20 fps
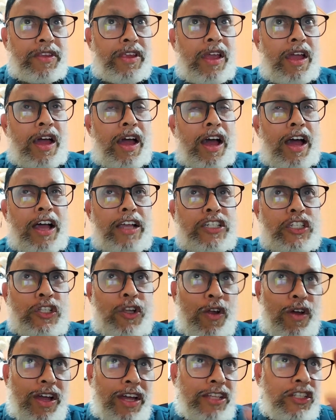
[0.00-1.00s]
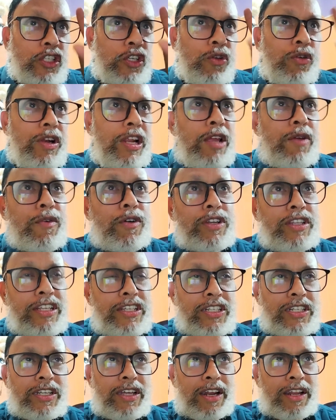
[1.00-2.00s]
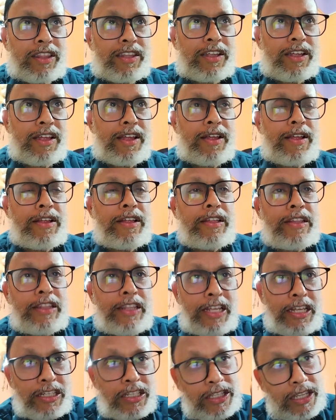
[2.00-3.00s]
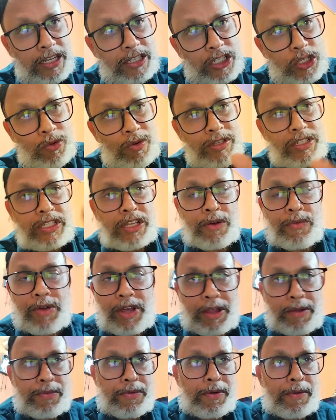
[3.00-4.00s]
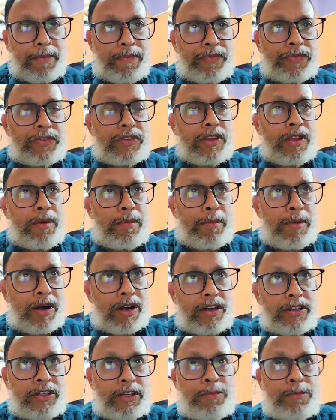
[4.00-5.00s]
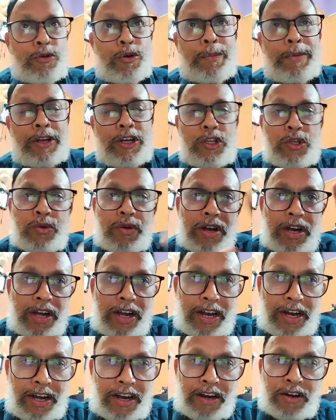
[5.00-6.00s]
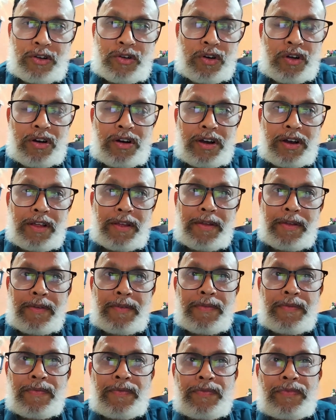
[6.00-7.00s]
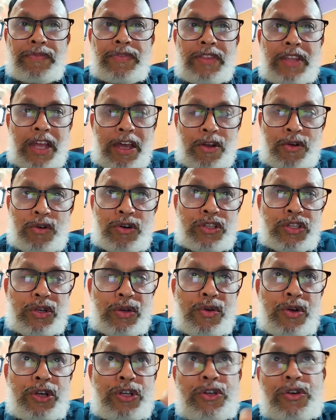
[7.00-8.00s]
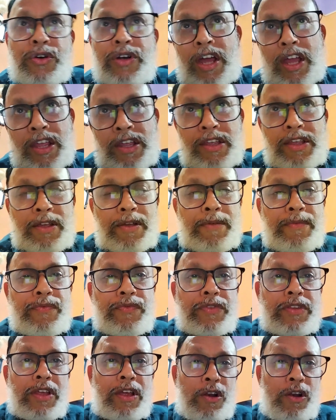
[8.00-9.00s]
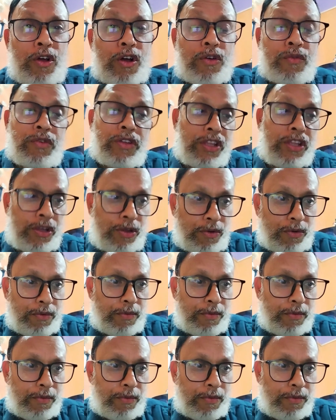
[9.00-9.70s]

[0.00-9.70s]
As long as you live on this earth, these things will survive. But the moment you are dead and gone, they are also going to die along with you.